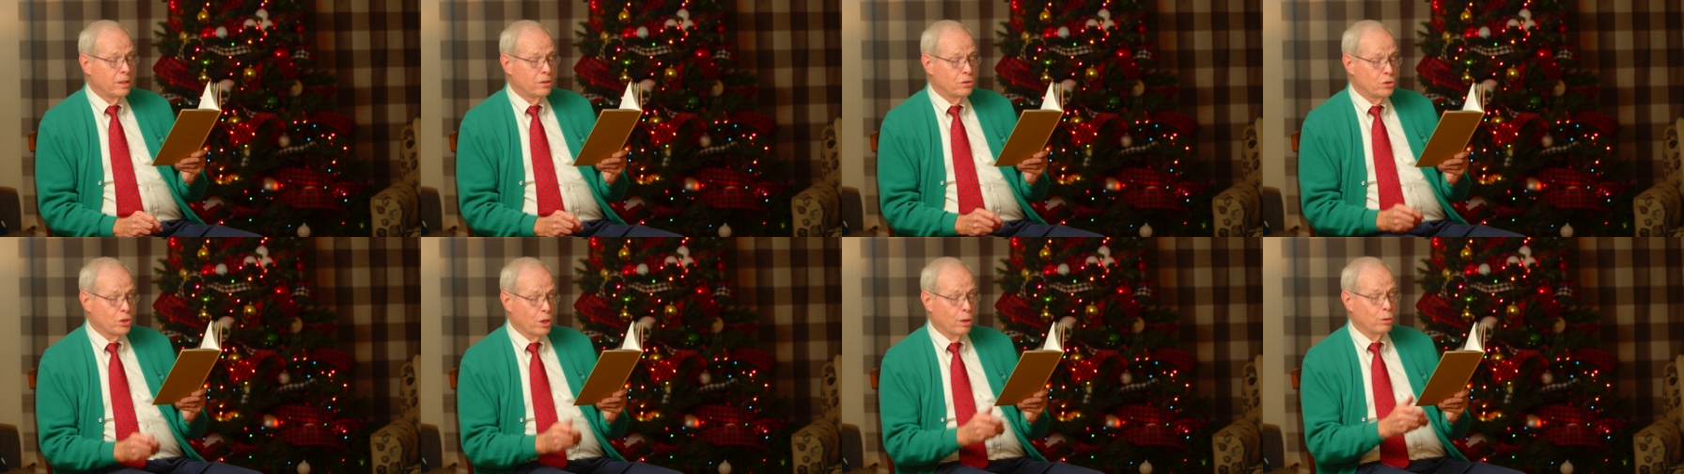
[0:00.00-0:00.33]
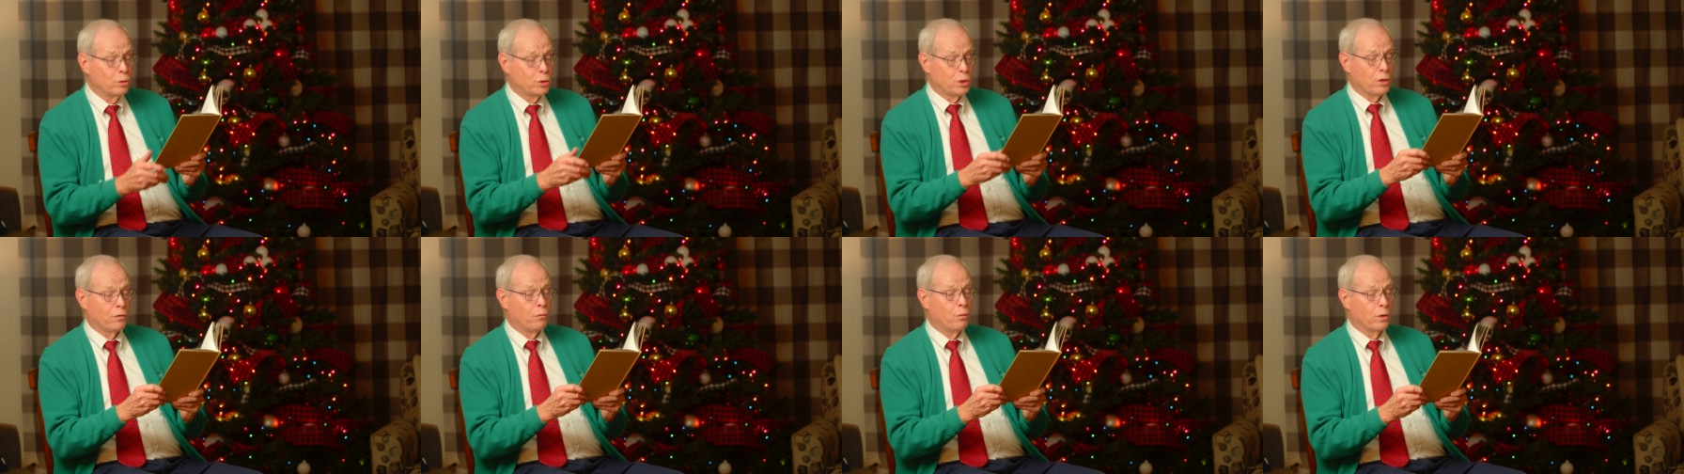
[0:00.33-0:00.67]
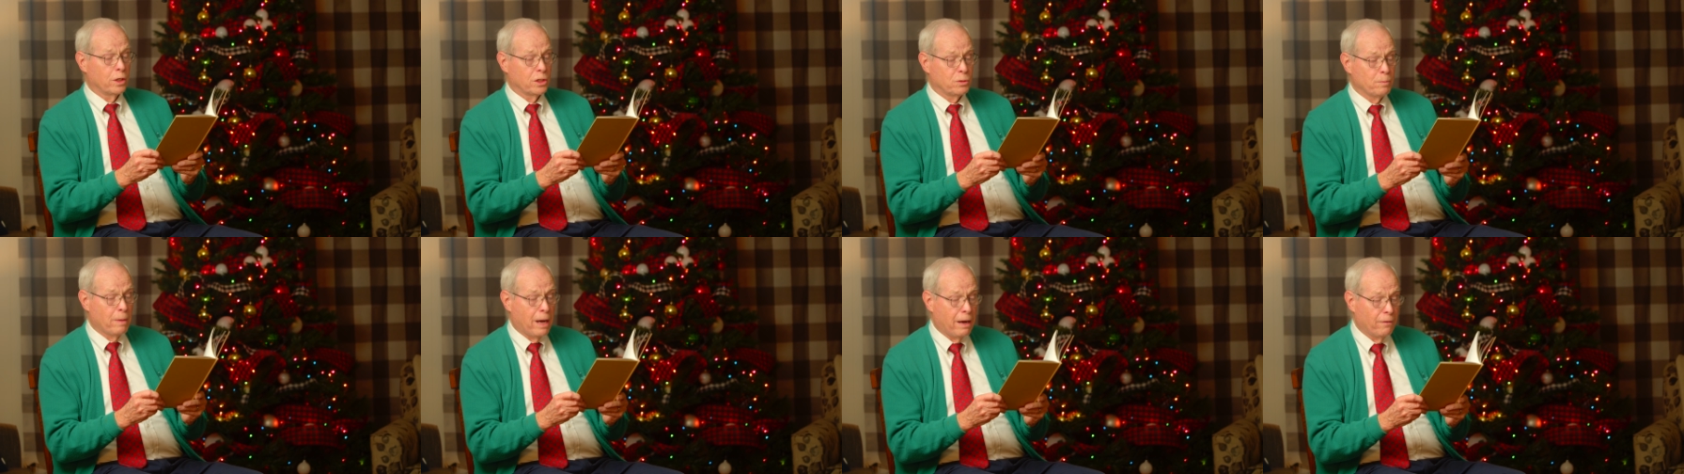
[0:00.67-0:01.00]
Joseph
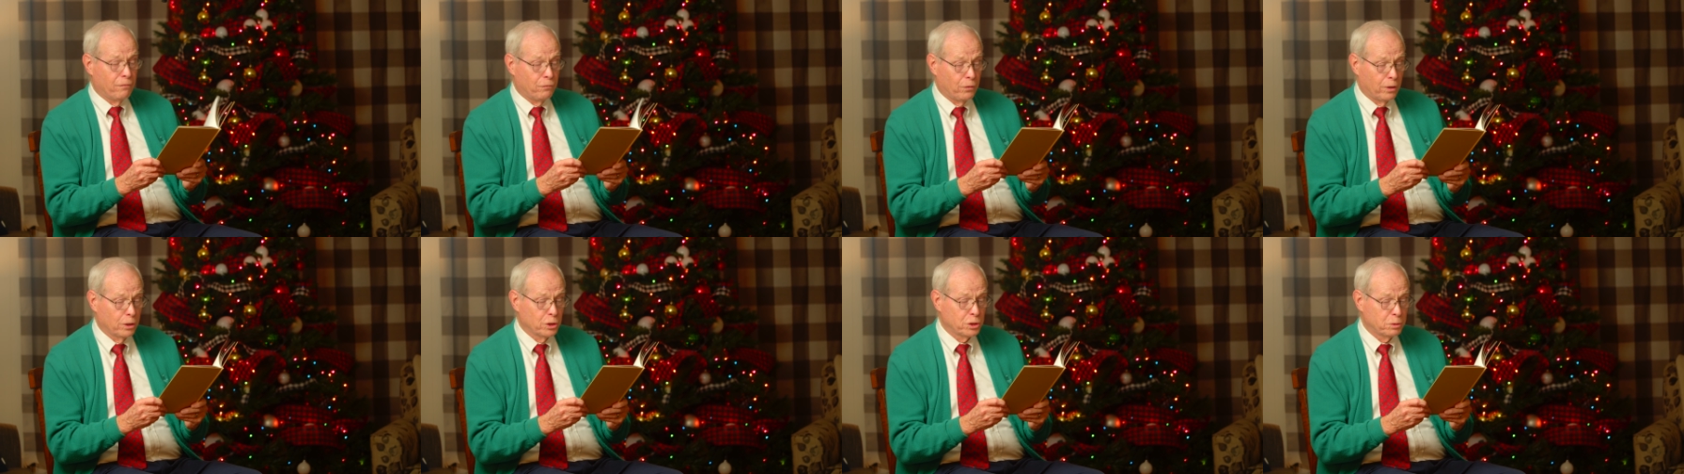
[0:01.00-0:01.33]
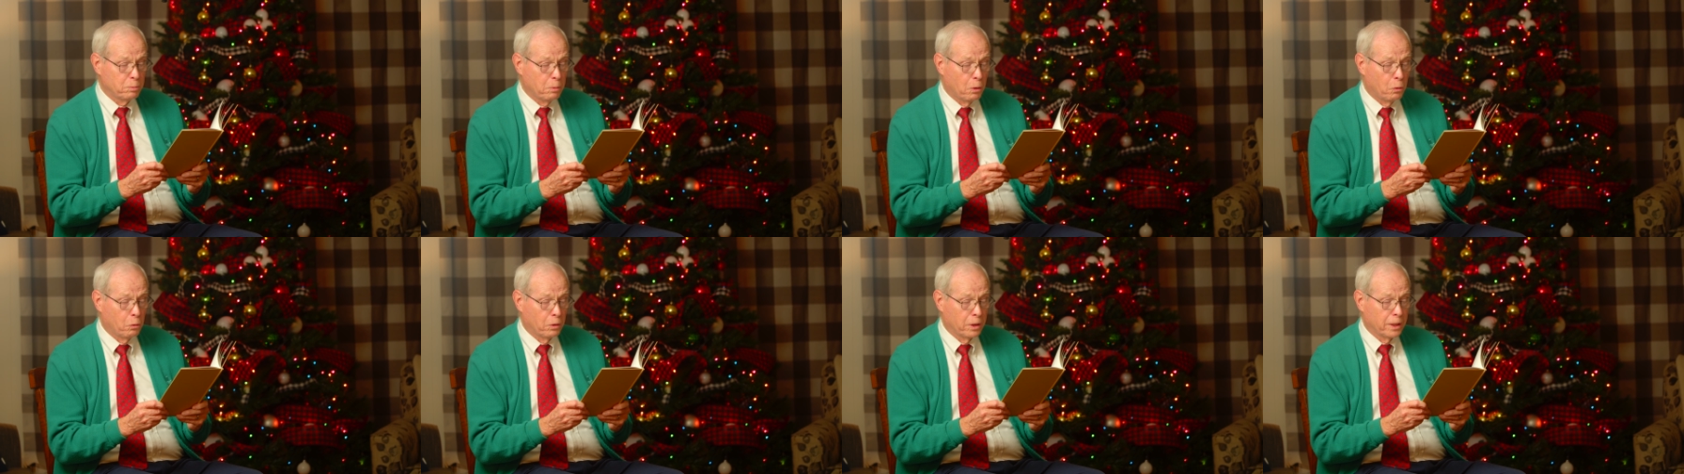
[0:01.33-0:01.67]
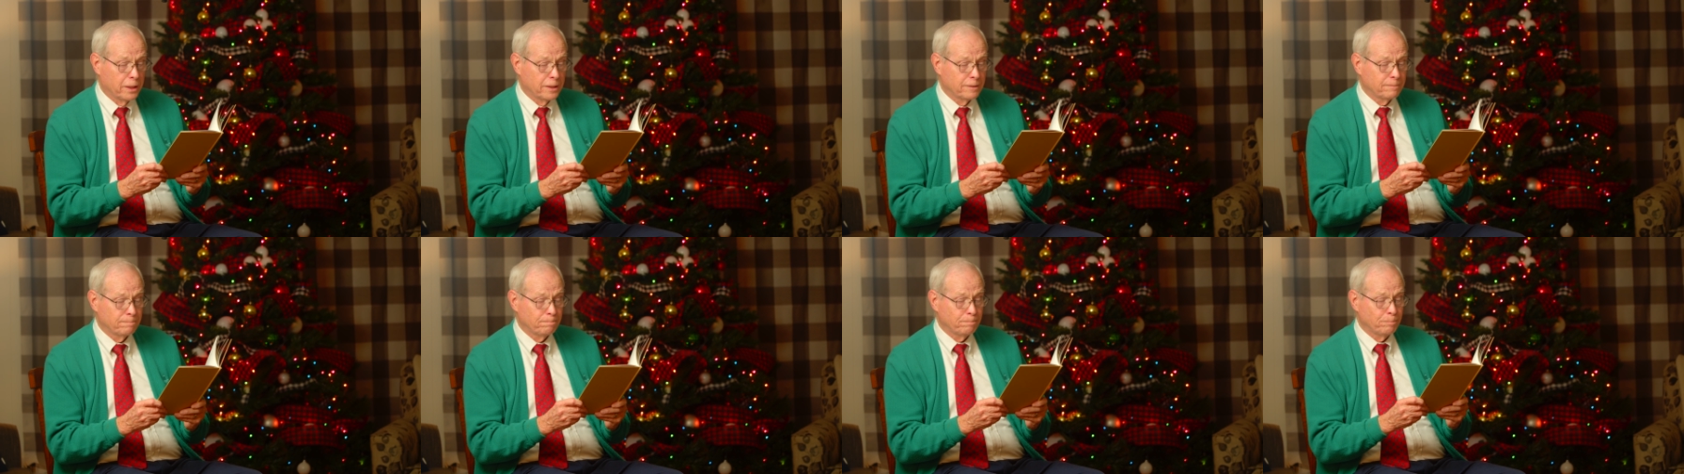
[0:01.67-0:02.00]
was my firstborn.